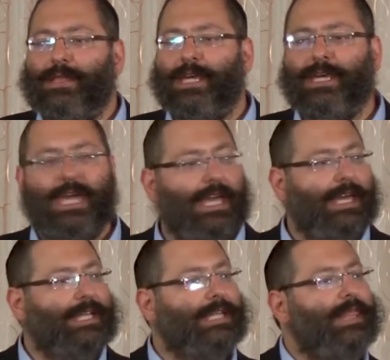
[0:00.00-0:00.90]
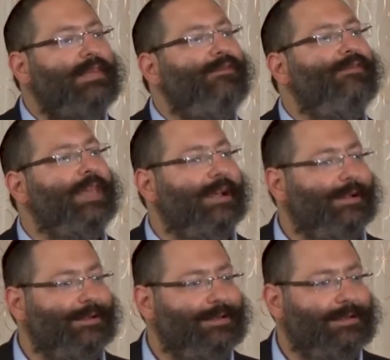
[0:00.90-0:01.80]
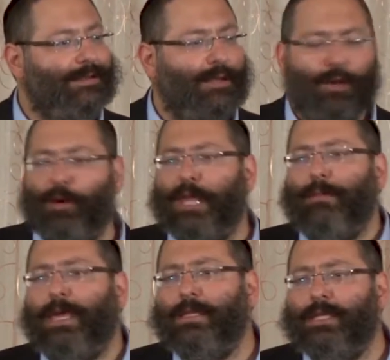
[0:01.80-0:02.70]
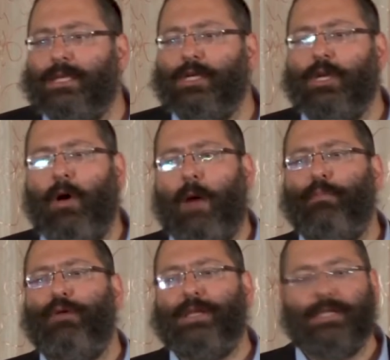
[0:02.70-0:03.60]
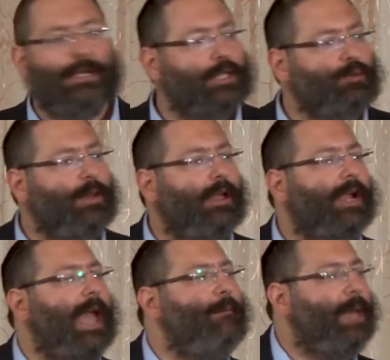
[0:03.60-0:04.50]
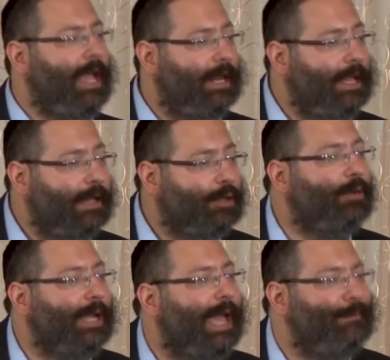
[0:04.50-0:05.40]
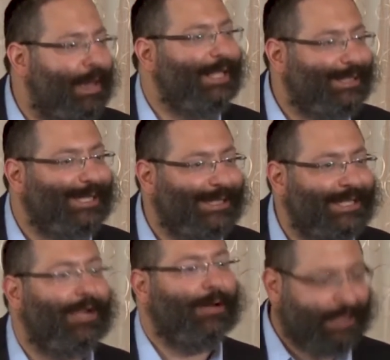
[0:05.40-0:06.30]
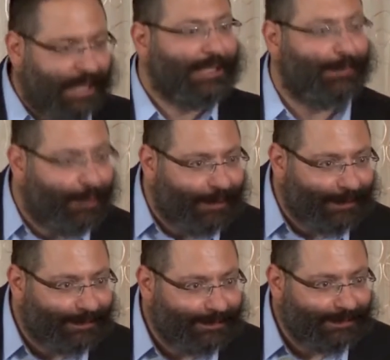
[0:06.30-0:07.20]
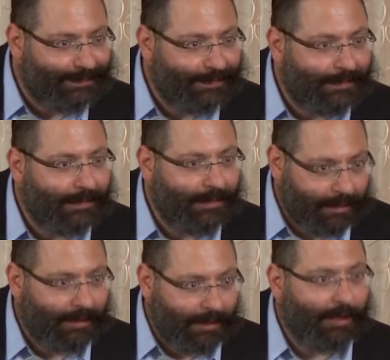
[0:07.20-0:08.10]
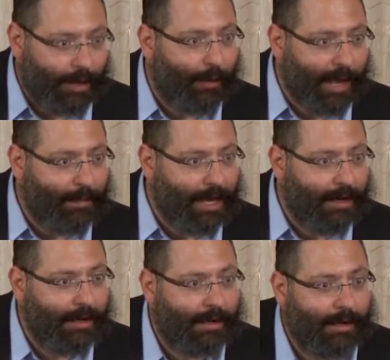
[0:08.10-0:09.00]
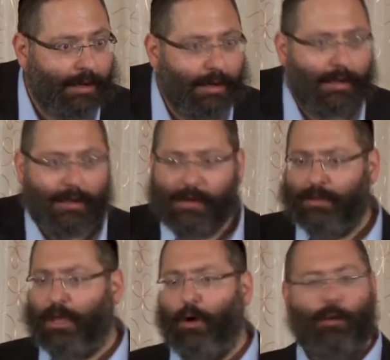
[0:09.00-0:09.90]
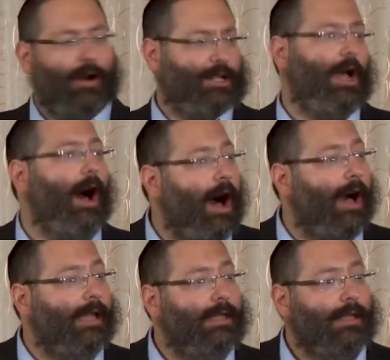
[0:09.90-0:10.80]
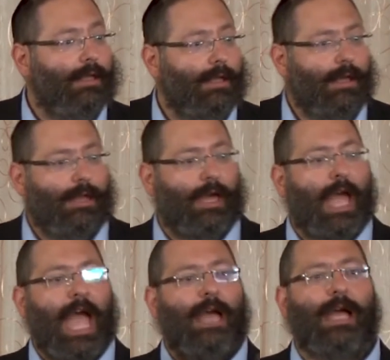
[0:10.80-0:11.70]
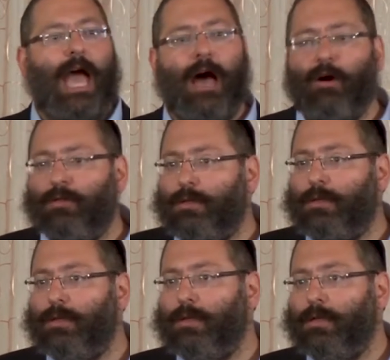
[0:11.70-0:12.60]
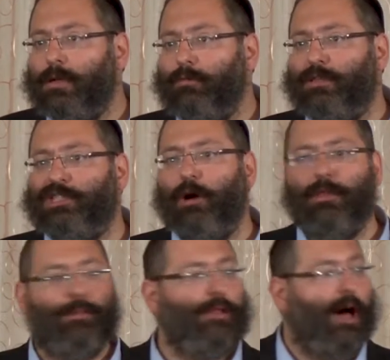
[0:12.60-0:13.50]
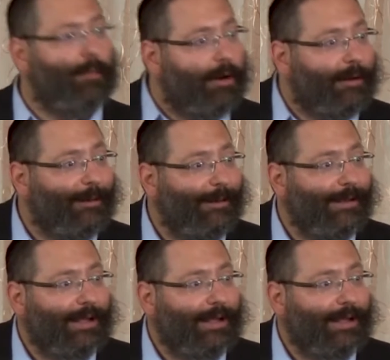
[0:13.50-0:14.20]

The king is in the field. What he means is, you know how presidents, when they're campaigning, during campaign season, they're accessible? You know what I mean? They don't wear a tie. They hang out with Joe the plumber.